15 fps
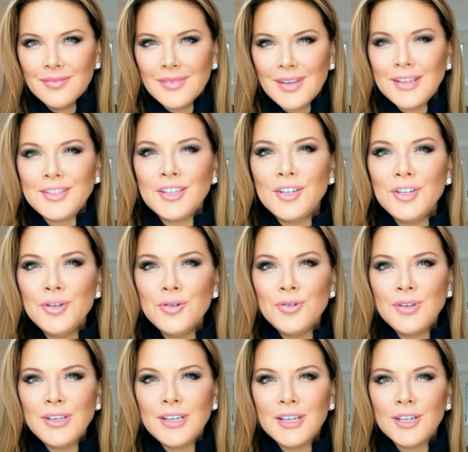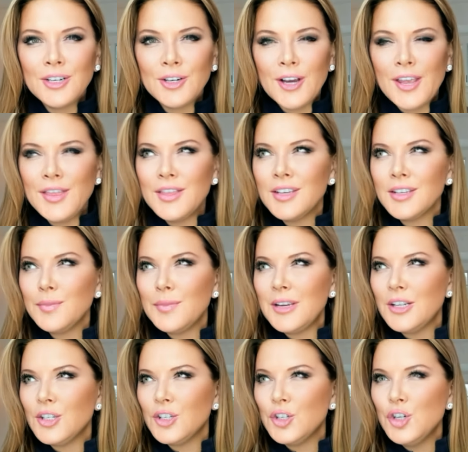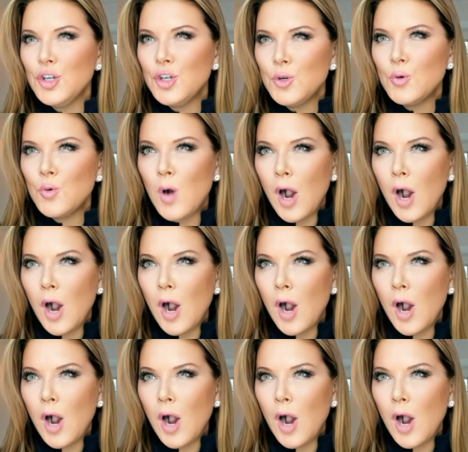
It's a new year and this means new